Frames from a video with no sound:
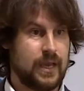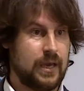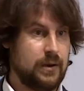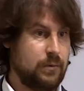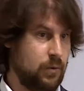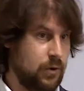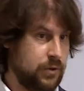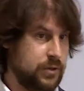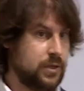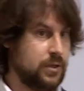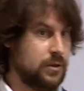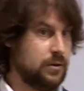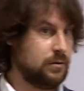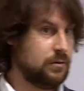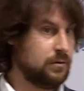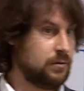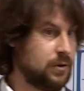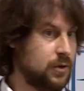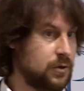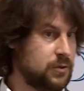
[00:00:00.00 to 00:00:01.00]
and what you
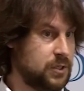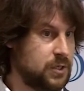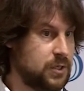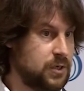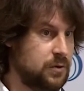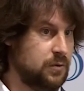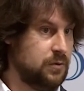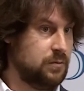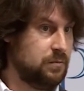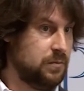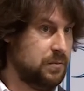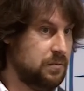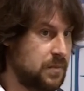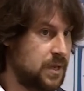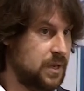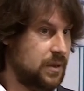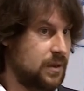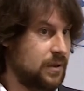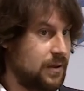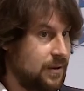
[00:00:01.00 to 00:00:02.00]
consume,
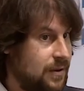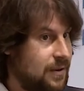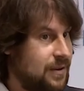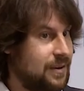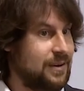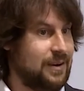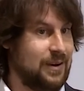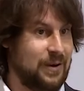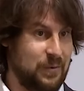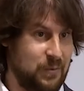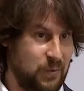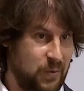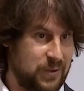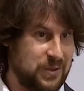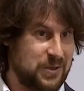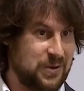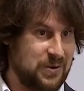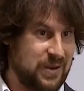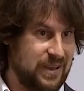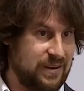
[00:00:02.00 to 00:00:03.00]
and
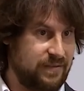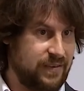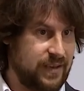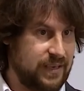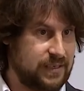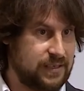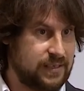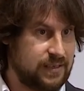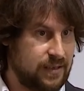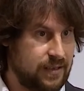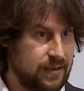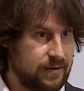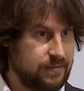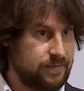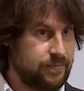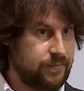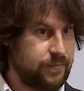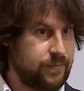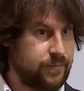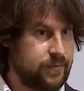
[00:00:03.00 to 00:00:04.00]
what you invest in.